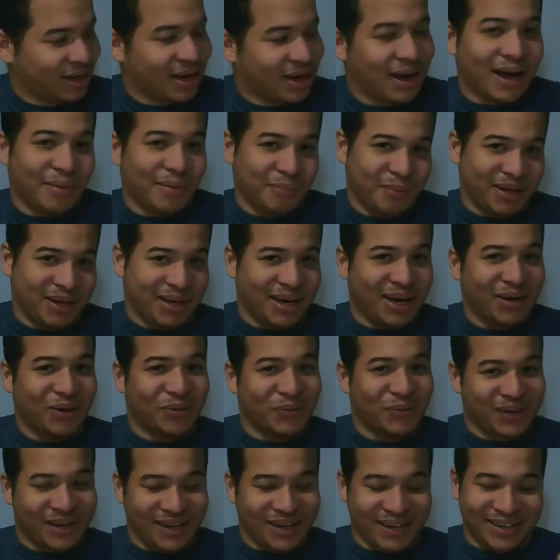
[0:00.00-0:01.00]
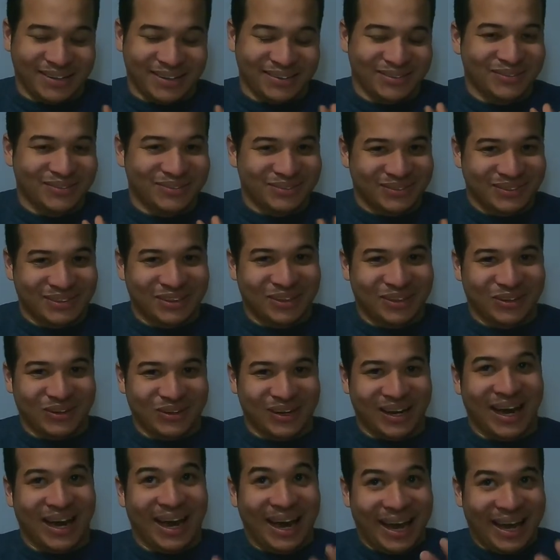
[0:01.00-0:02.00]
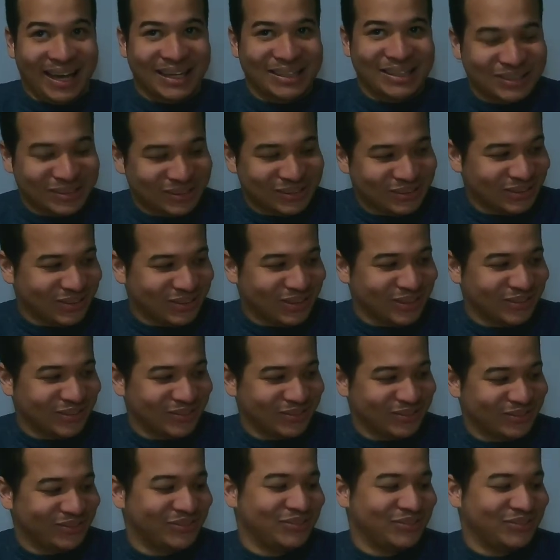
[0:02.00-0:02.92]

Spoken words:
I mean, I don't want to get, ahead of,